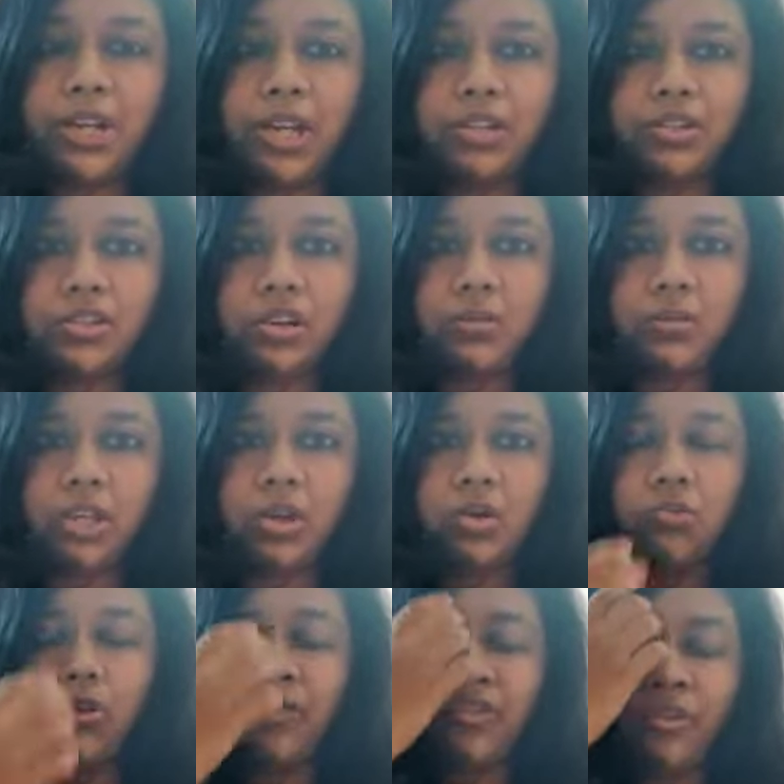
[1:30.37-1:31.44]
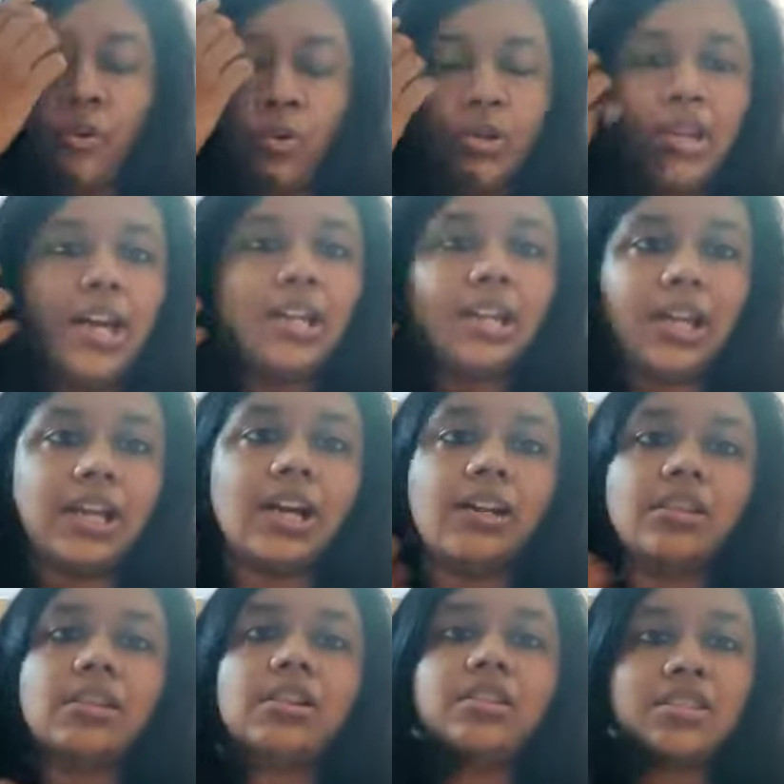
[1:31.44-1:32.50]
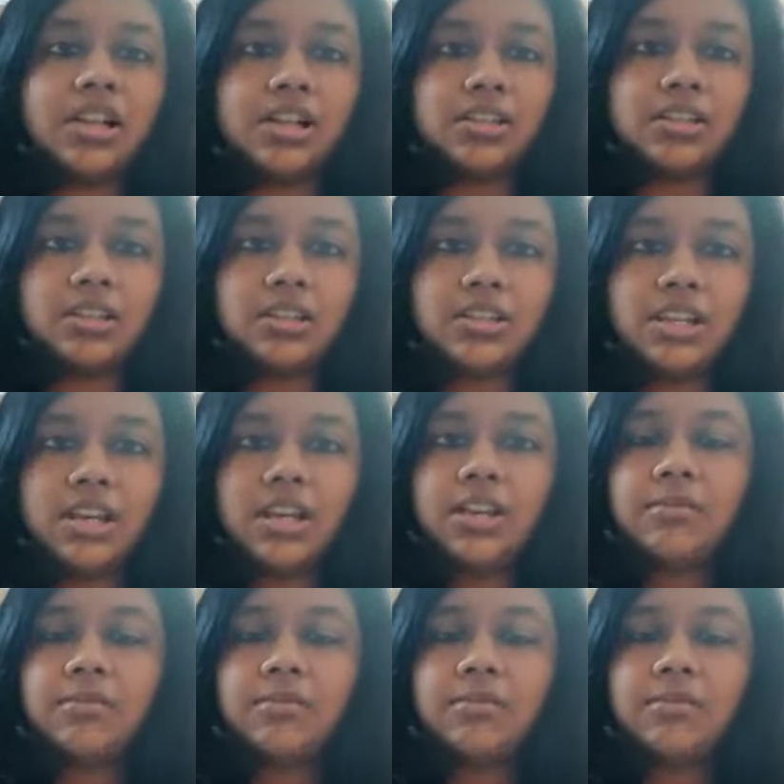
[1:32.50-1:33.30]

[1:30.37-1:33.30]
brainstorming over phone, unlike other consultants,